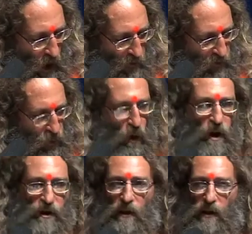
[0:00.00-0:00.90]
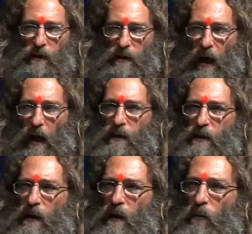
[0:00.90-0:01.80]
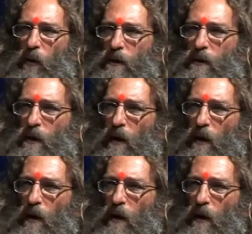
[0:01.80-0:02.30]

fraudulent text that was